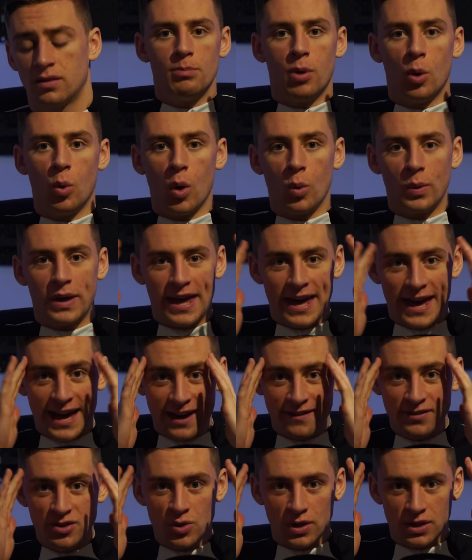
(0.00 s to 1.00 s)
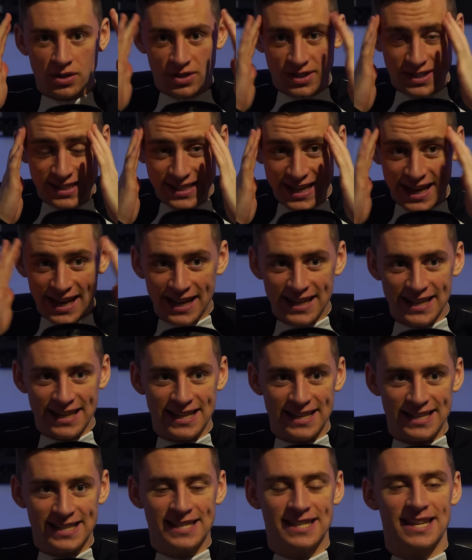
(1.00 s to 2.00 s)
But what we have to understand
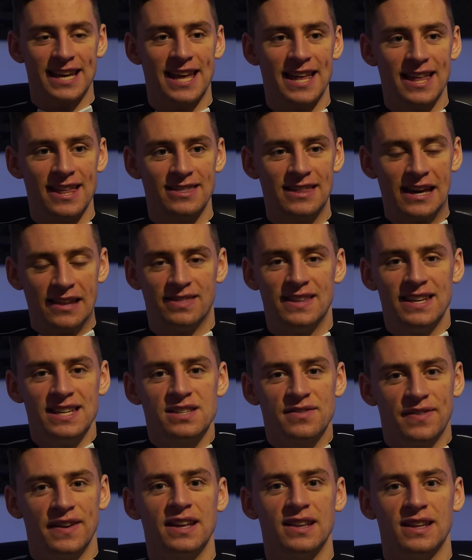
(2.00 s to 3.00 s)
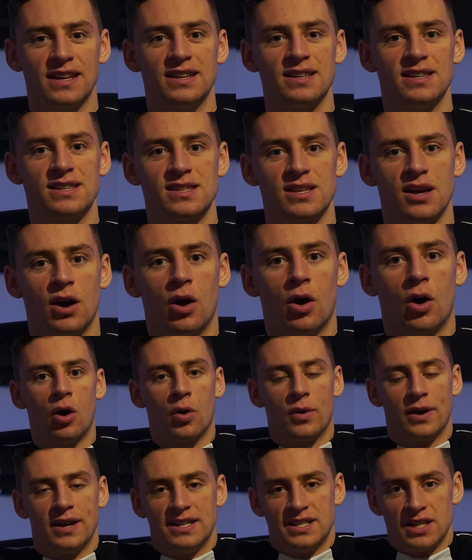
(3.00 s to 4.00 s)
is that these feelings
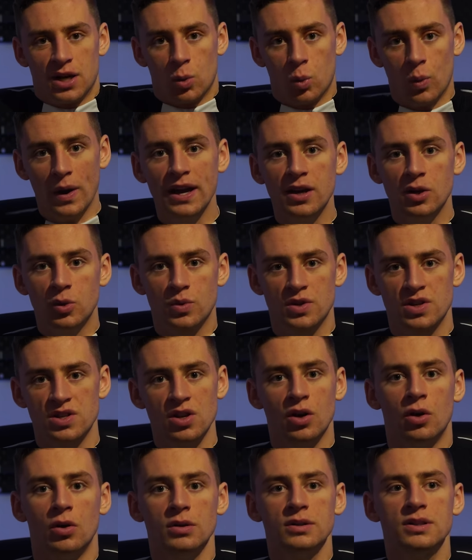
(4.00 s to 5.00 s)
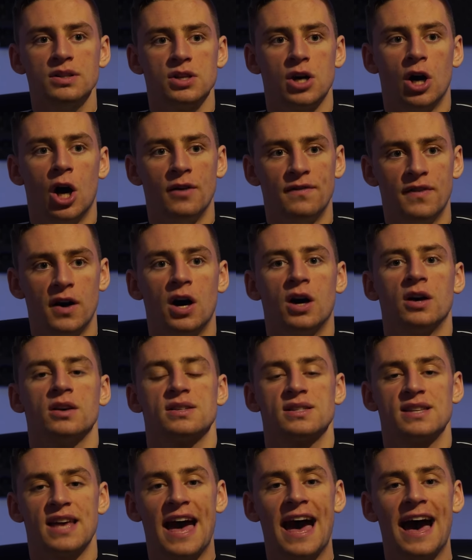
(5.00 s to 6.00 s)
are a direct result of
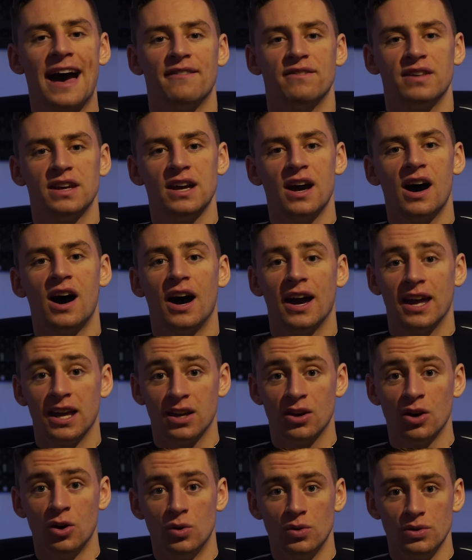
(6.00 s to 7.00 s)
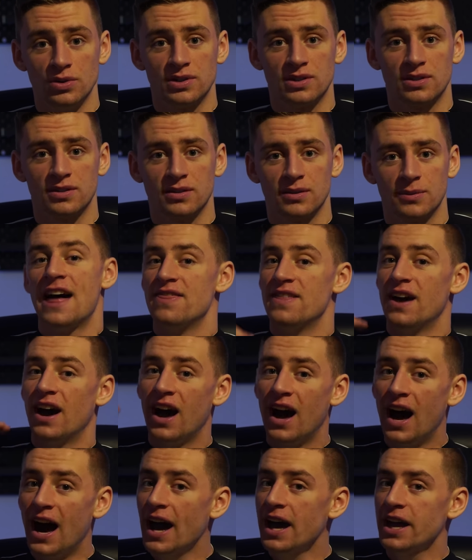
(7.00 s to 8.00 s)
us having high goals. And the
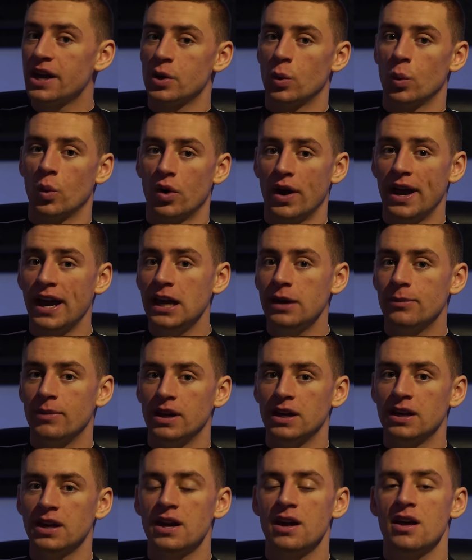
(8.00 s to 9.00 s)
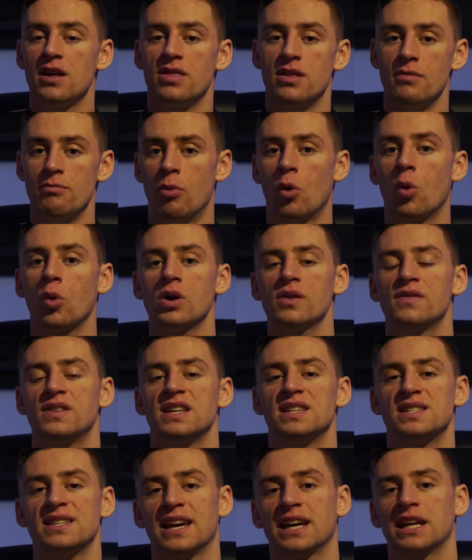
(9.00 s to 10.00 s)
higher we're aiming, the more of
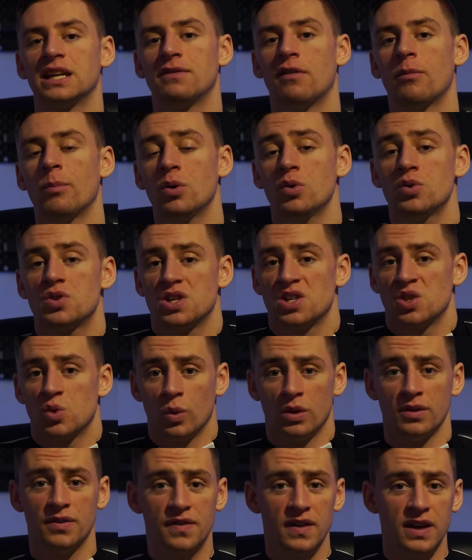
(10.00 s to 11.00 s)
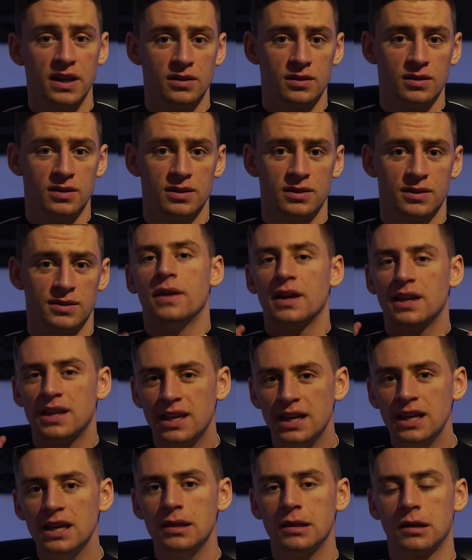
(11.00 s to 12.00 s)
these negative emotions we'll feel. The
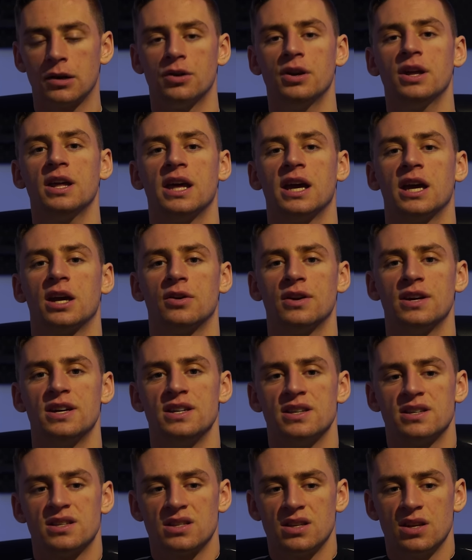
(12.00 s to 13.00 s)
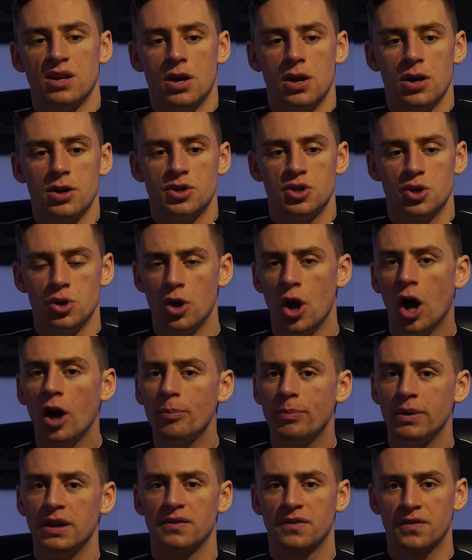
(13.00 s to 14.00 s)
key learning here is to
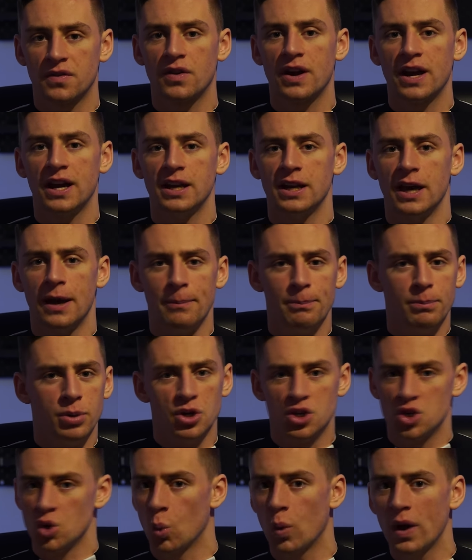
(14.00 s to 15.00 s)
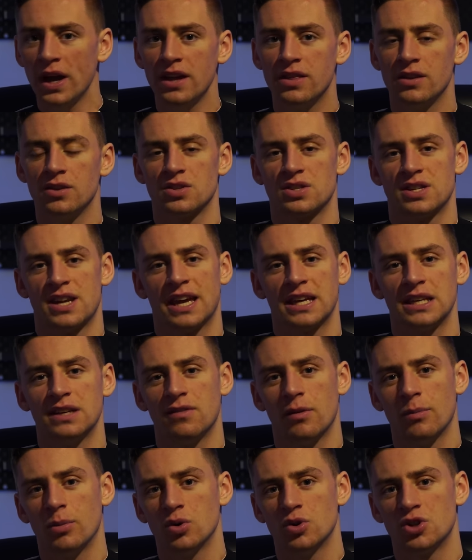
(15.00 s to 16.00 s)
not be afraid and push away those
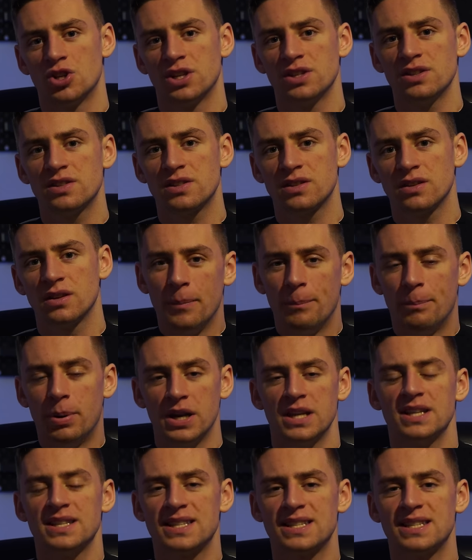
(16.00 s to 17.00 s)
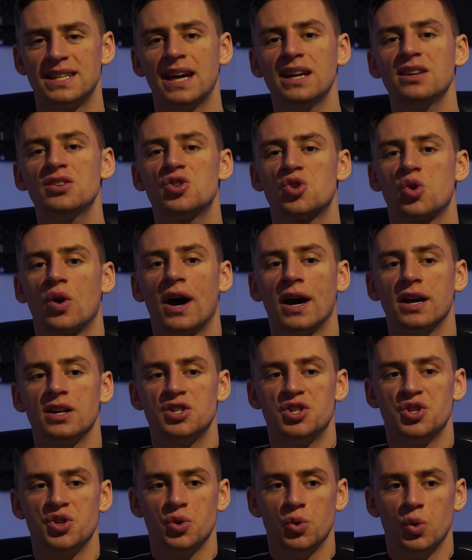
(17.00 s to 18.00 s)
negative emotions, but instead try
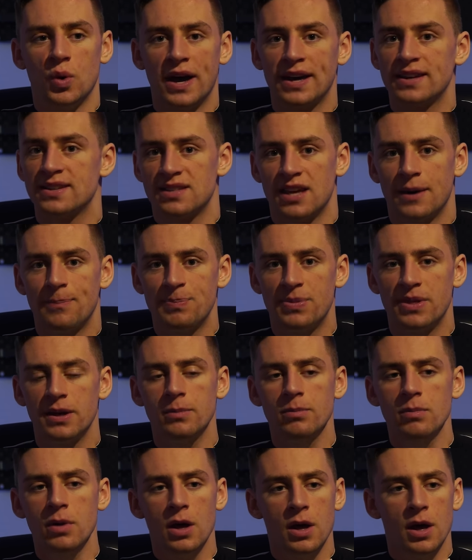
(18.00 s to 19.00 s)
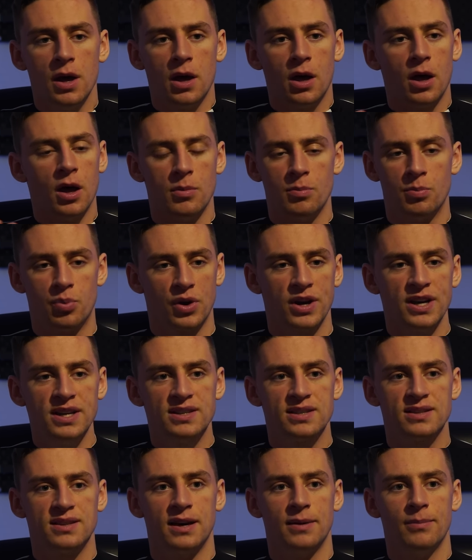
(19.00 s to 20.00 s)
to accept them,
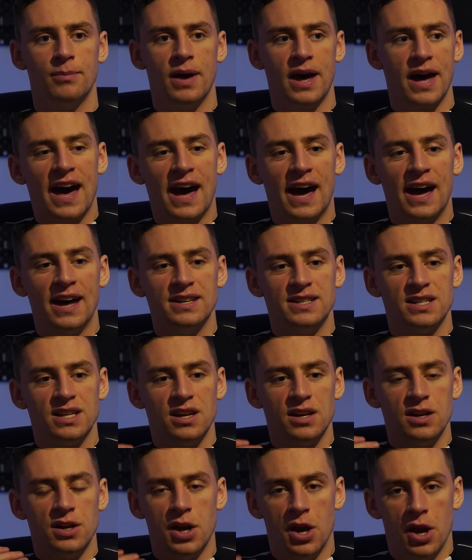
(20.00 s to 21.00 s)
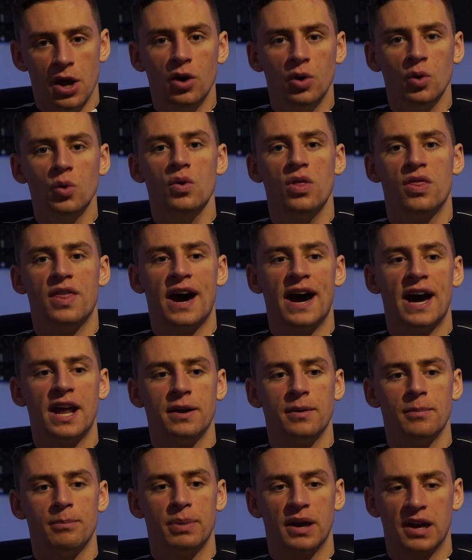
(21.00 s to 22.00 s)
embrace them, and know
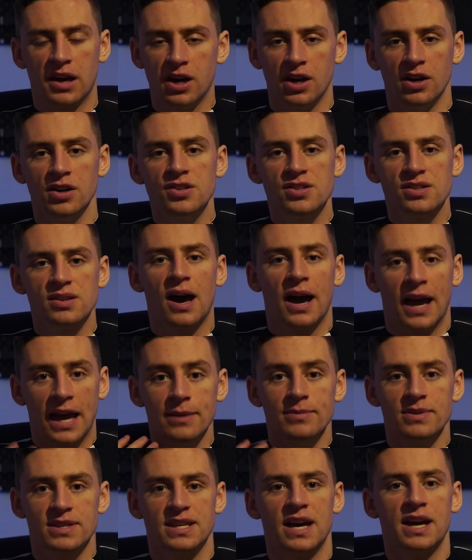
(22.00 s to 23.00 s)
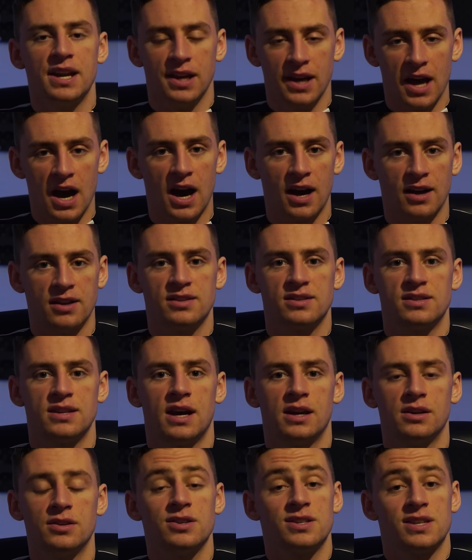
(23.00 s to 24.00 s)
that because I am setting high
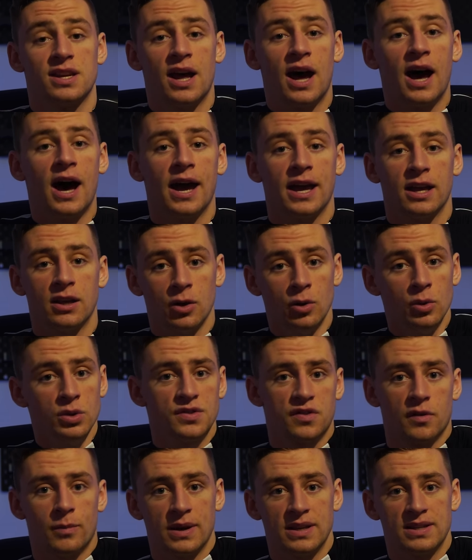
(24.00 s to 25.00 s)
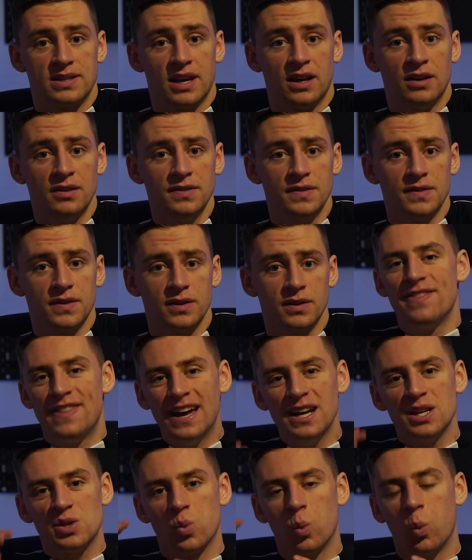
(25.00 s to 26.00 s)
standards and high goals for myself,
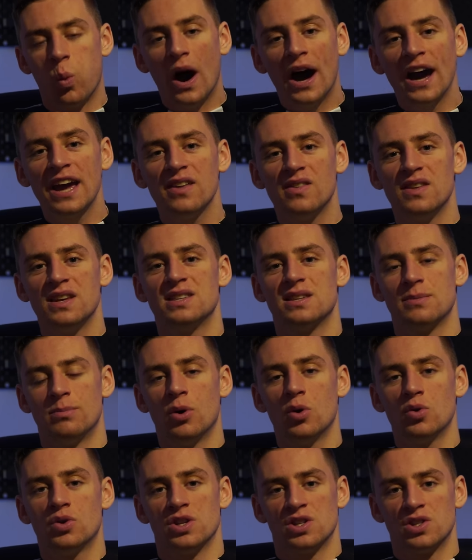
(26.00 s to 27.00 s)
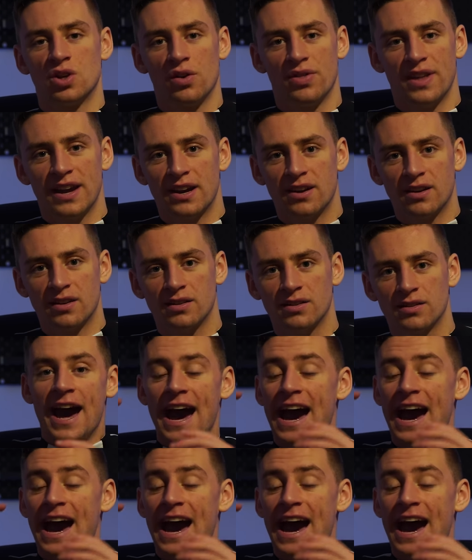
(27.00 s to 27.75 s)
that is why these emotions are there.